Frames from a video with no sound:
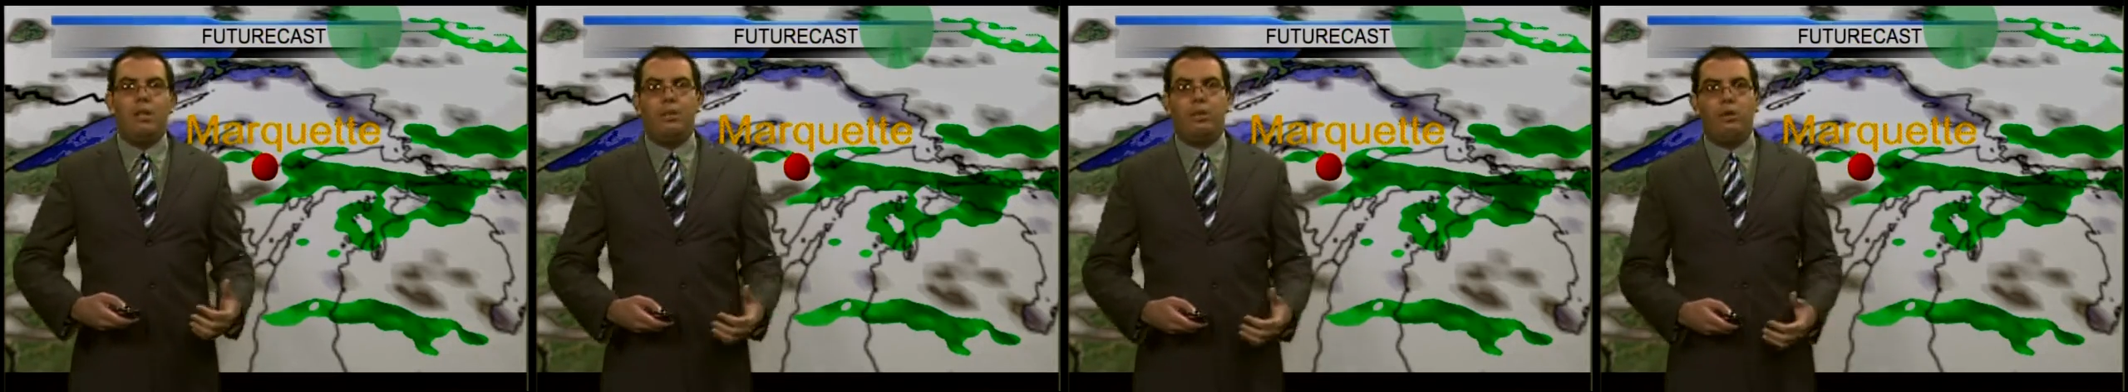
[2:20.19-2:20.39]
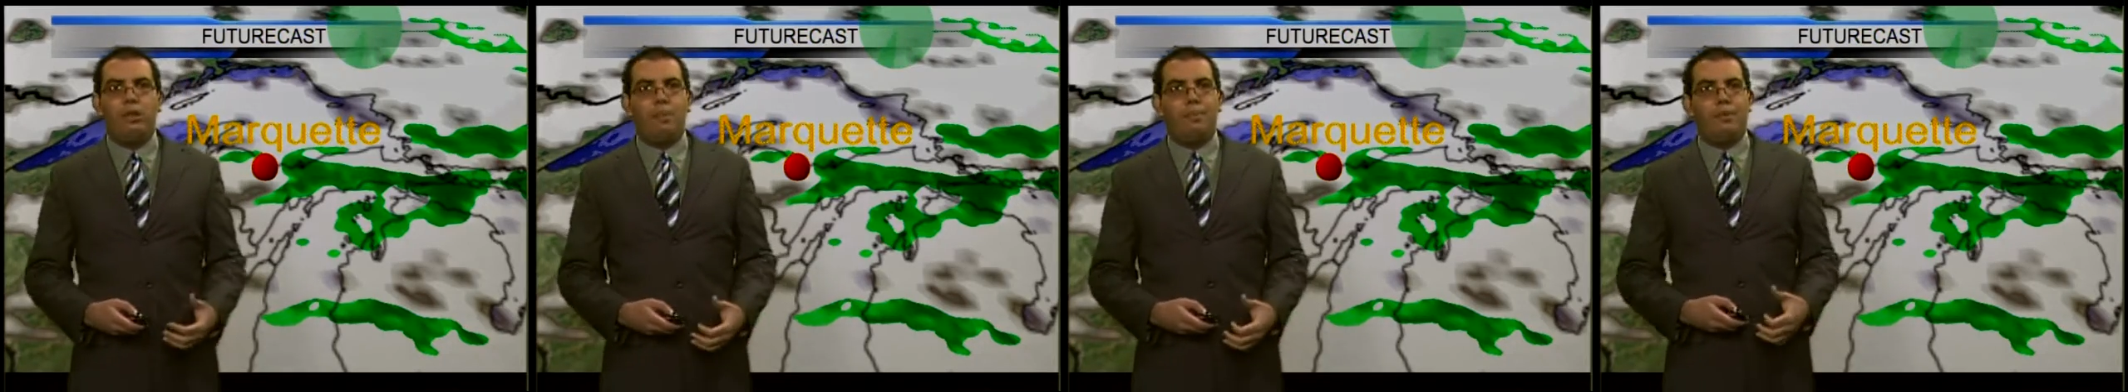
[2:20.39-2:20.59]
to
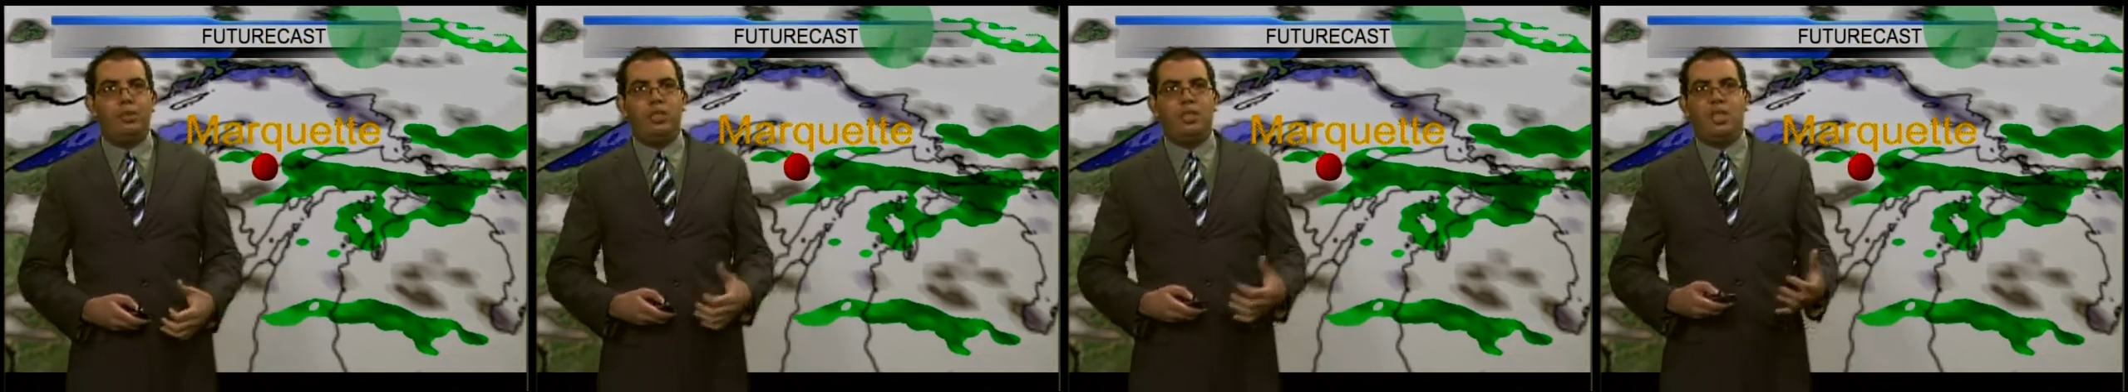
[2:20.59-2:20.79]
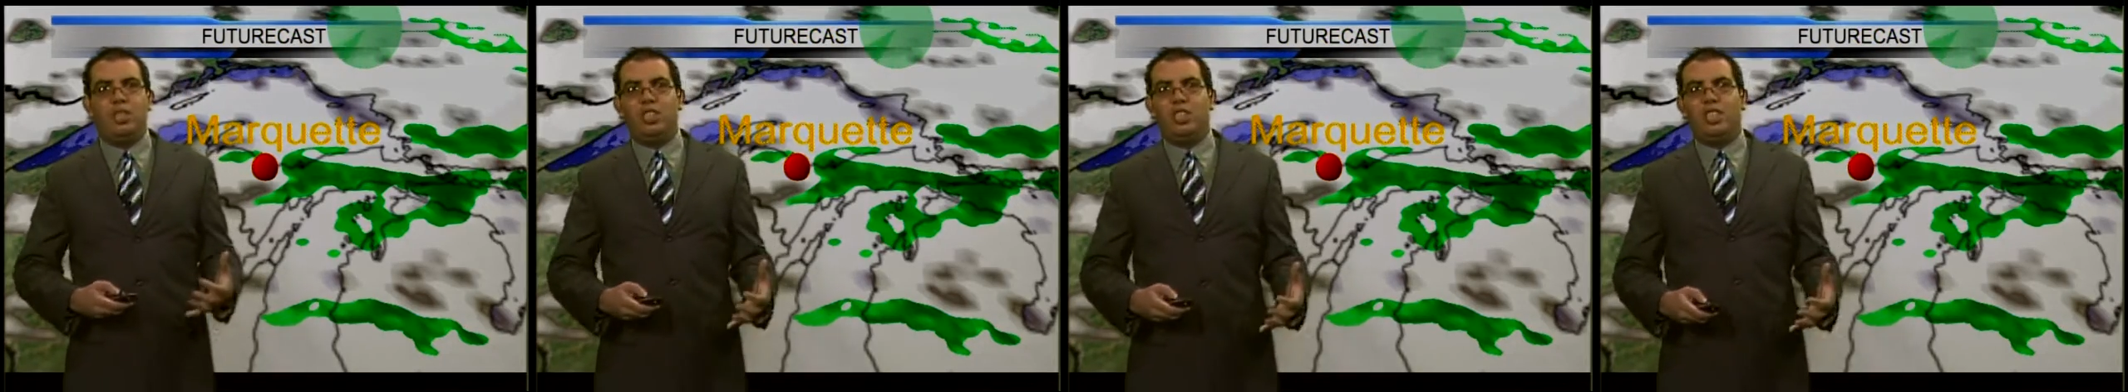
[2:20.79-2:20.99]

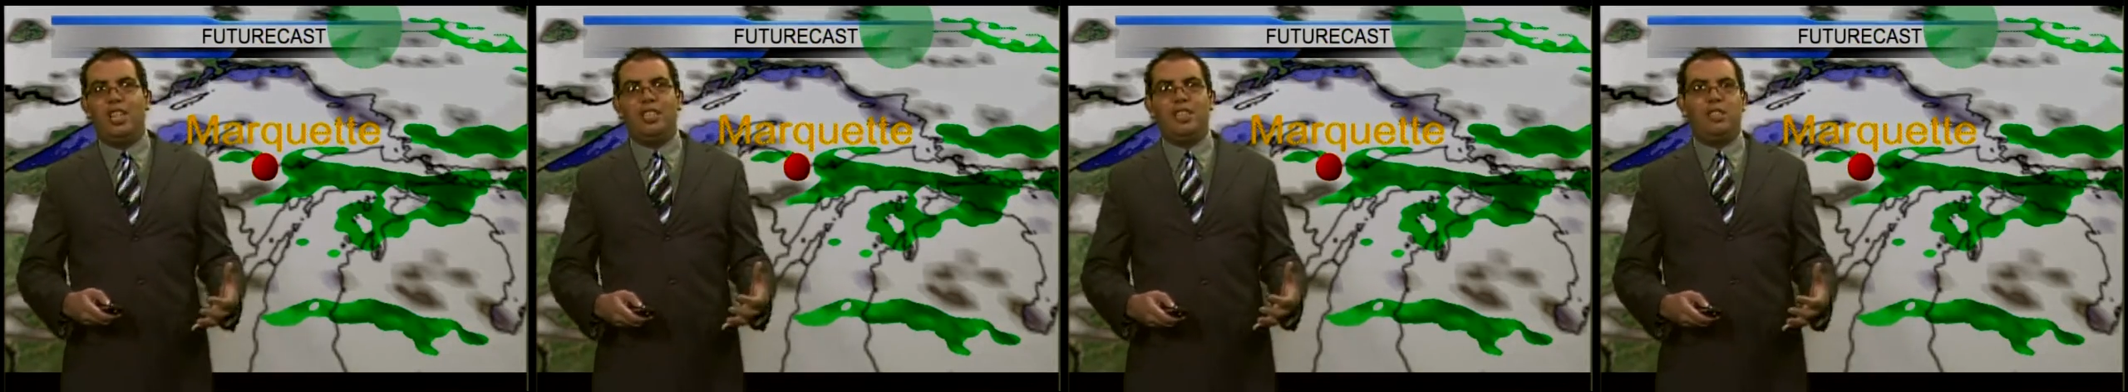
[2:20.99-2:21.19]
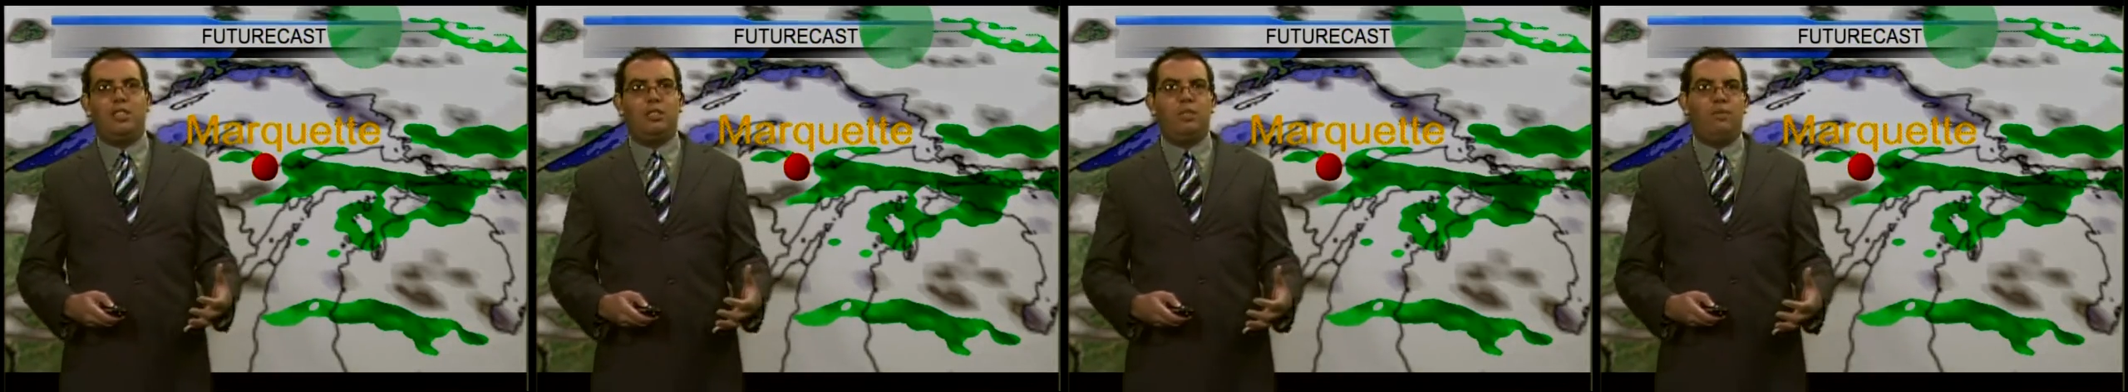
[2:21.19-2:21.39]
30%
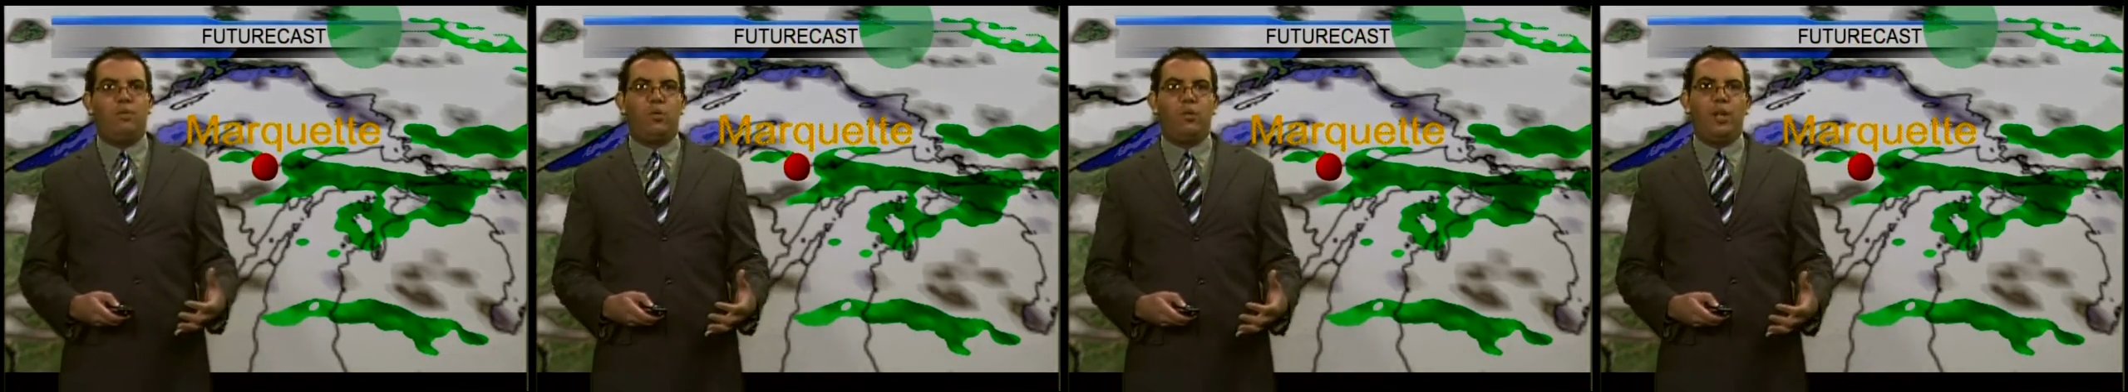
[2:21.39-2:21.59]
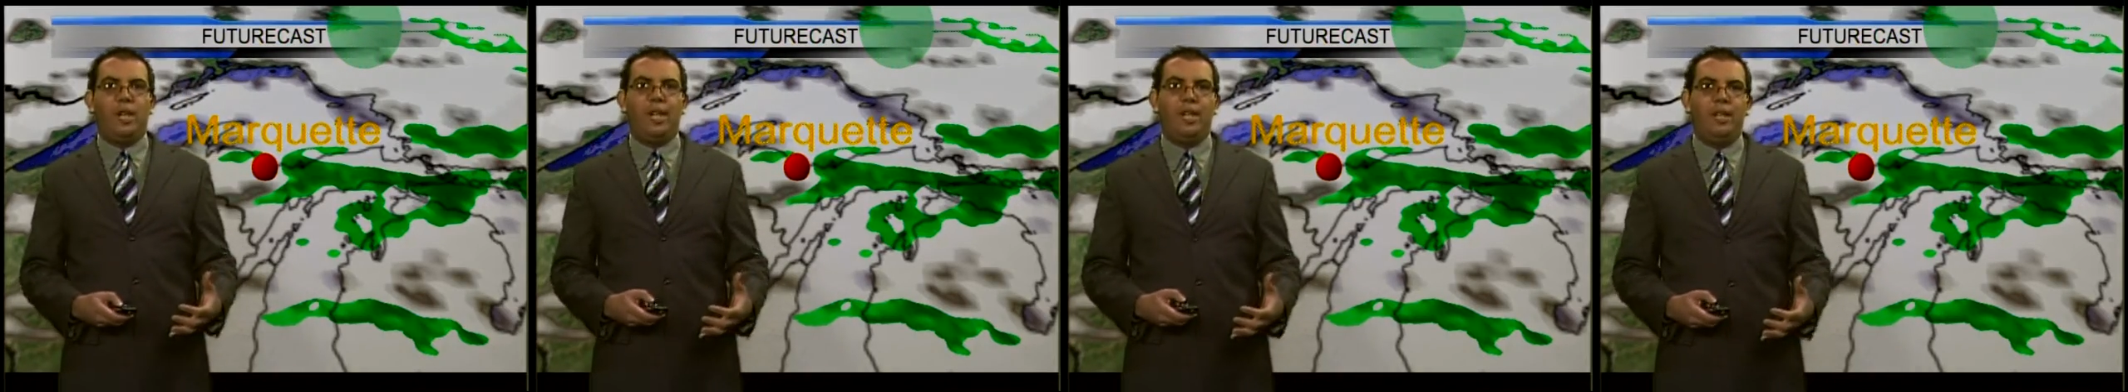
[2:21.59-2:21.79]
chances of
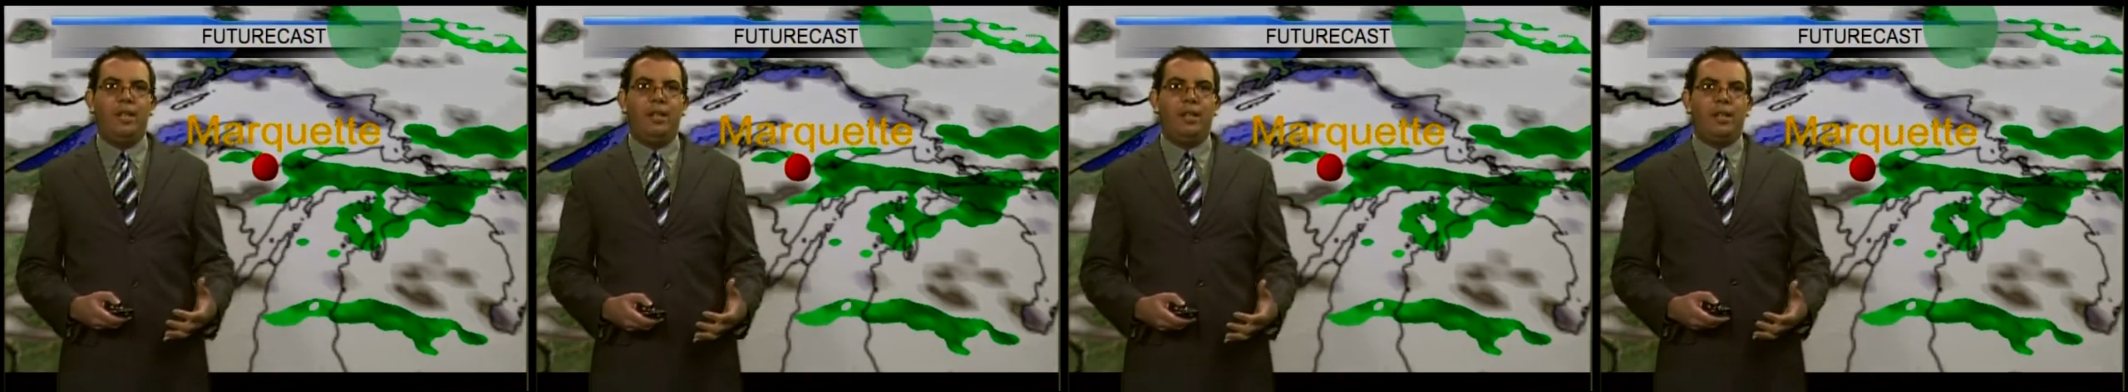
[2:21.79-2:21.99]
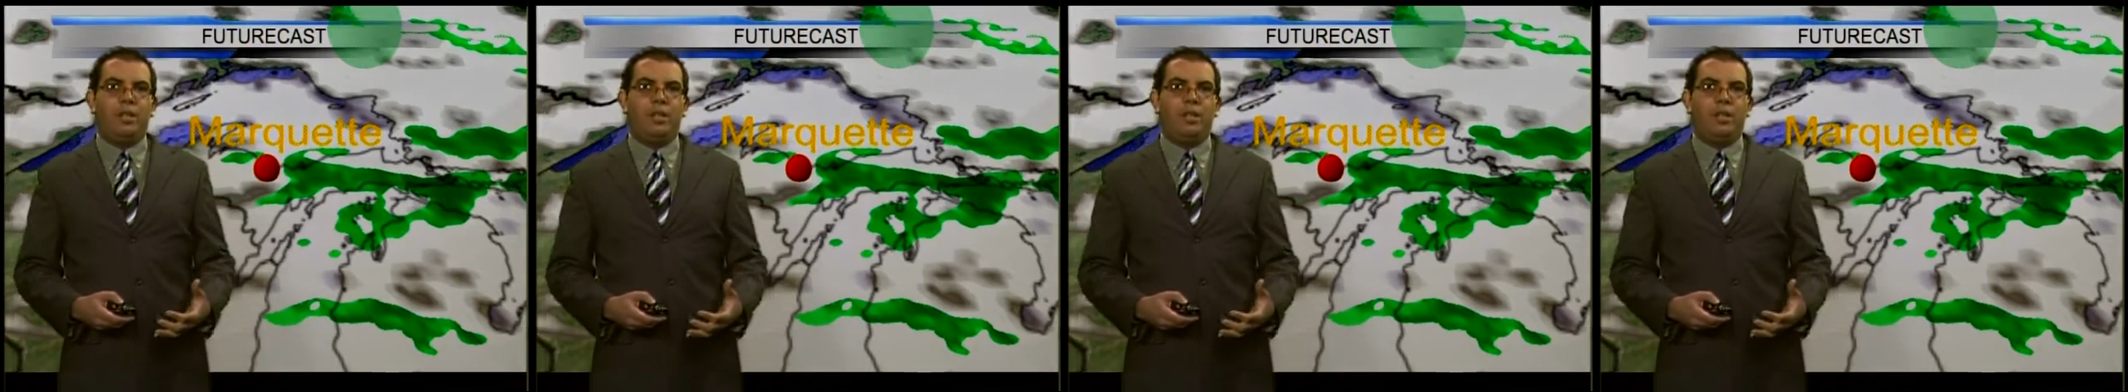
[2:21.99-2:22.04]
rain,